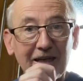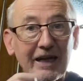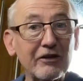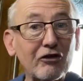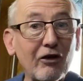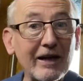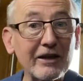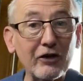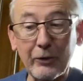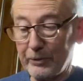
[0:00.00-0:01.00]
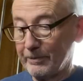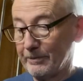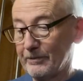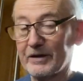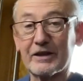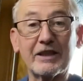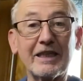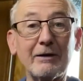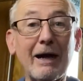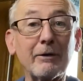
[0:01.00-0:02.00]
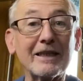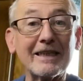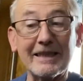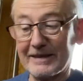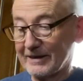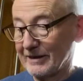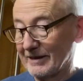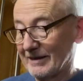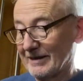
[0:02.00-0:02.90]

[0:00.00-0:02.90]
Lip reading: let's crack it open, see how it tastes.